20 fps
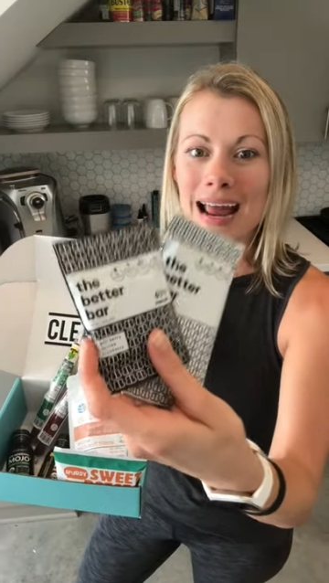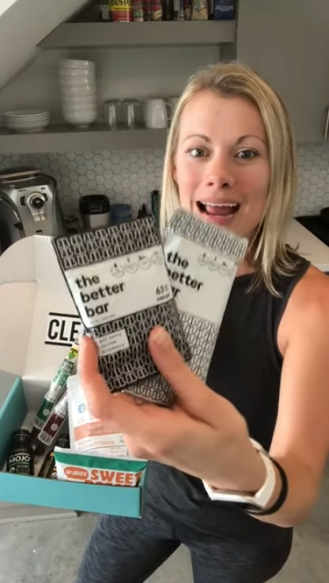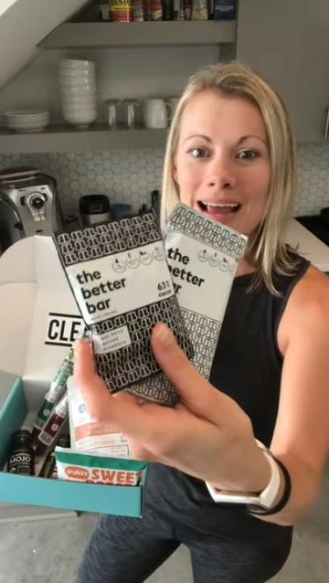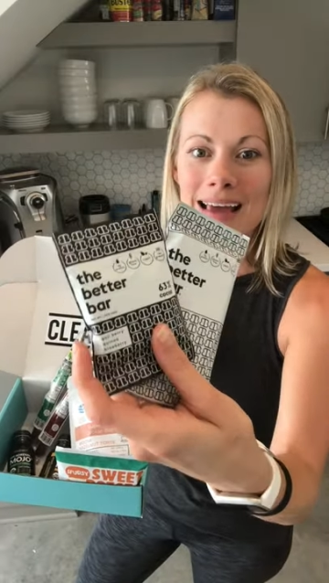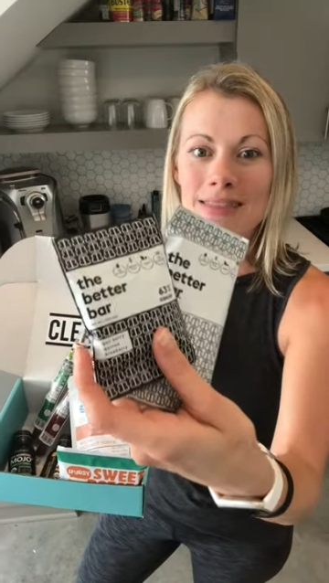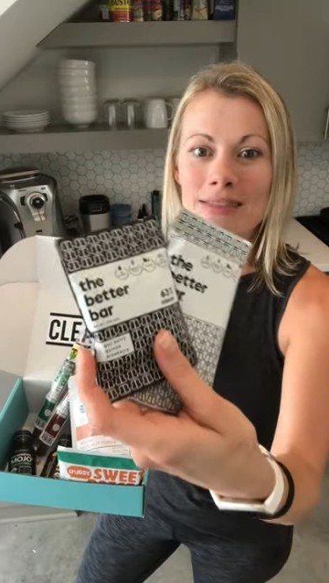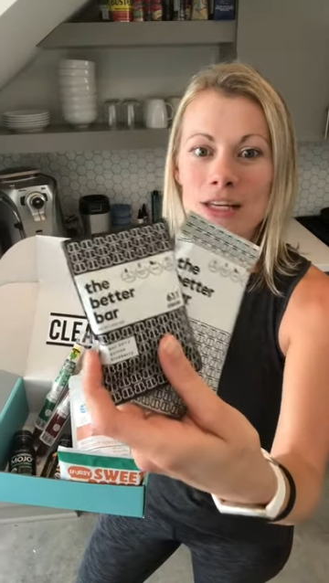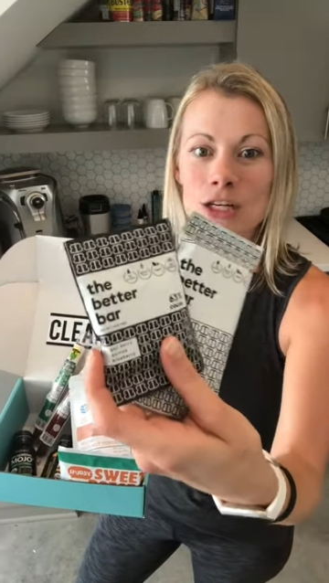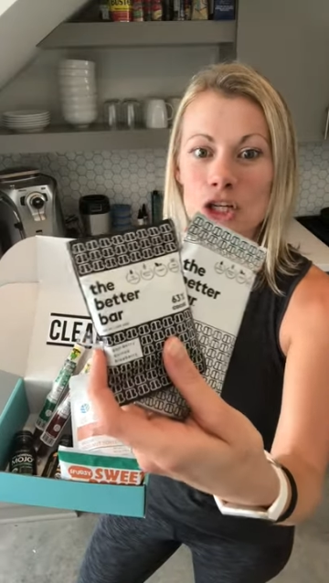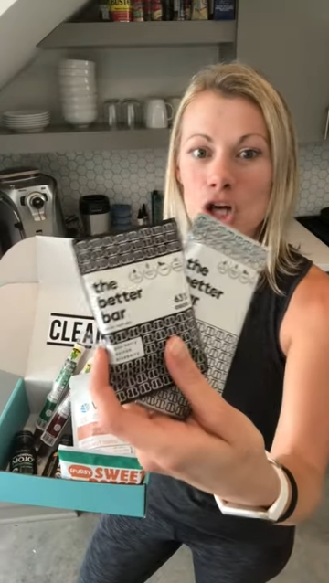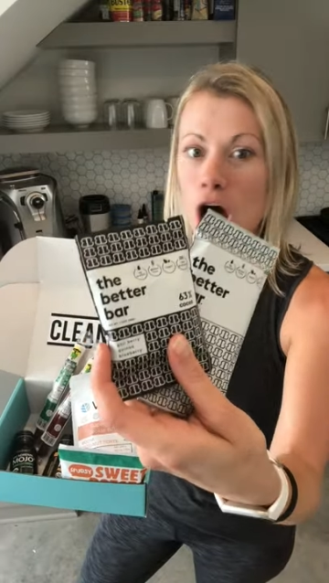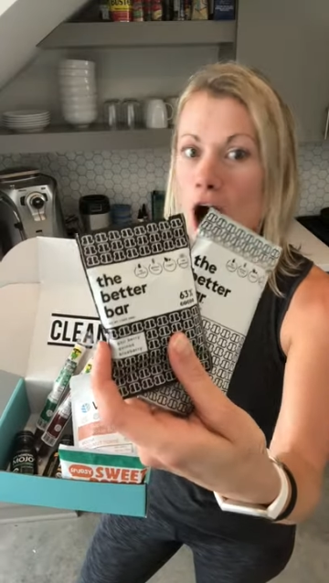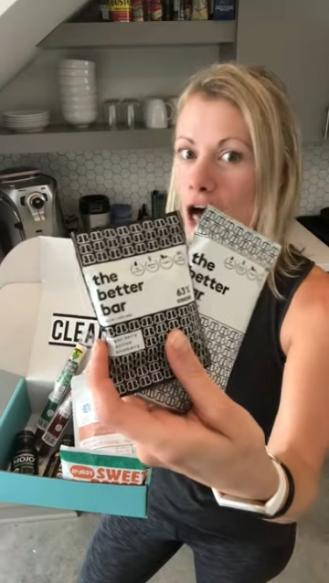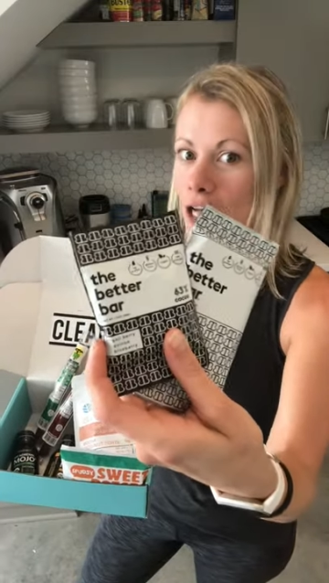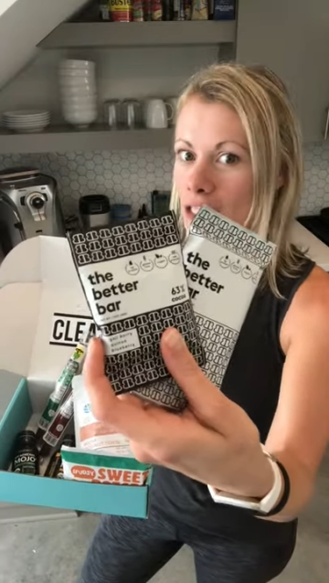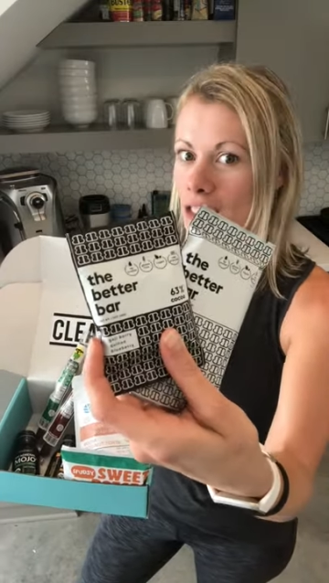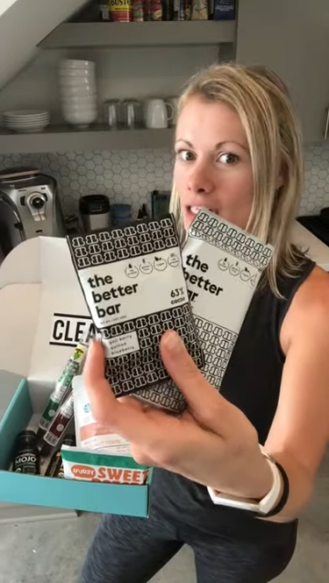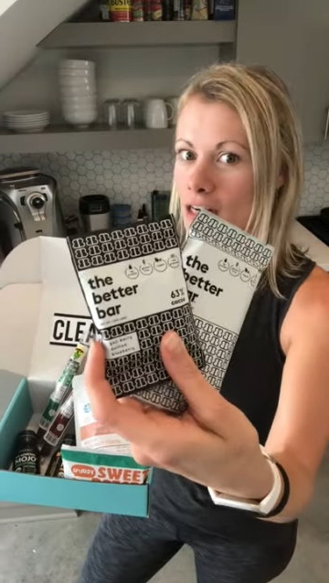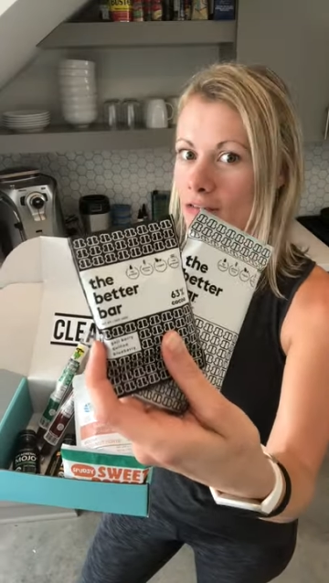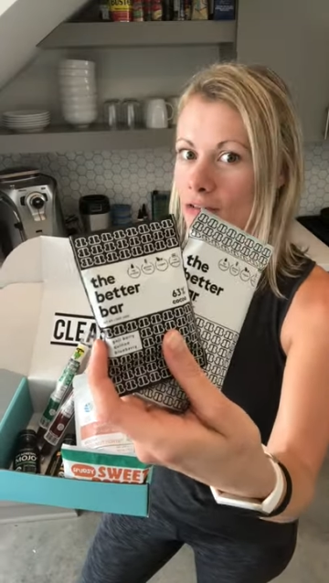and the
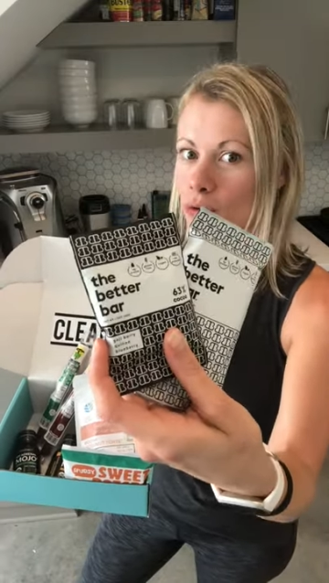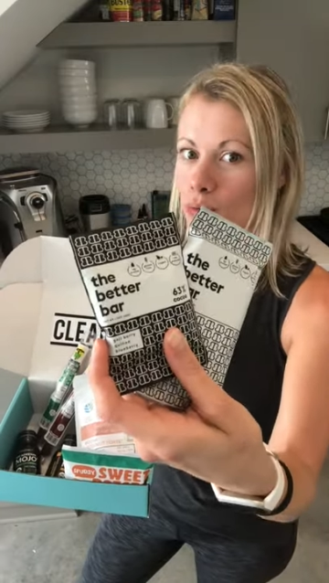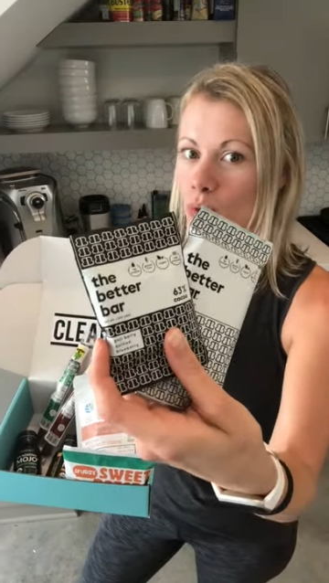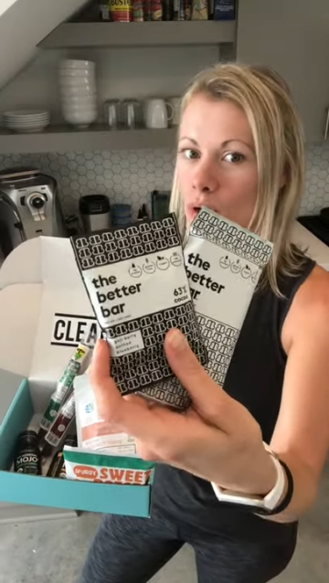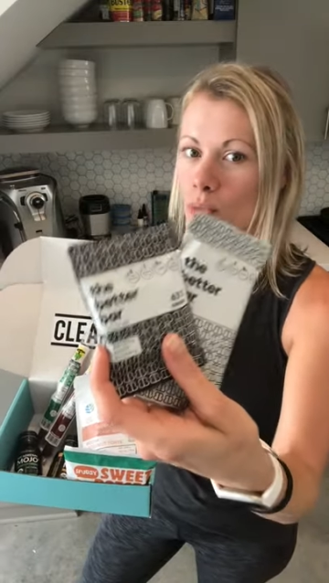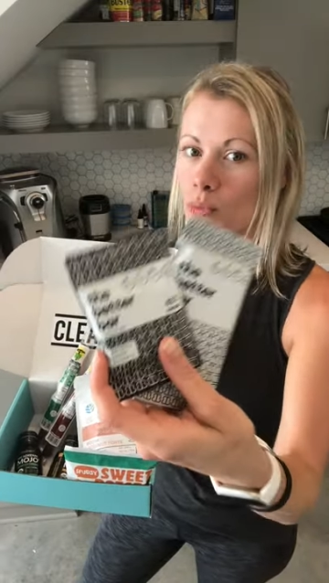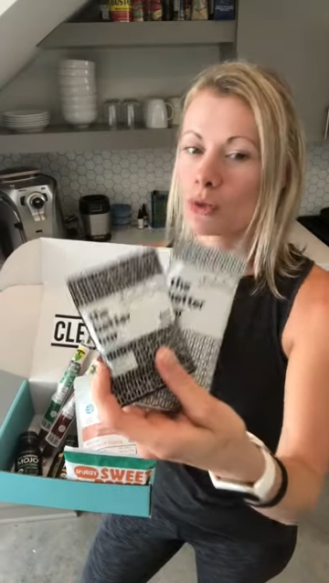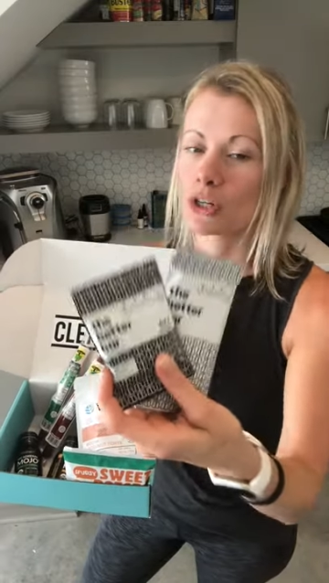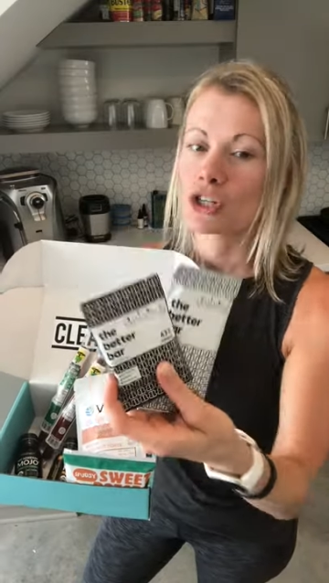chocolate covered one,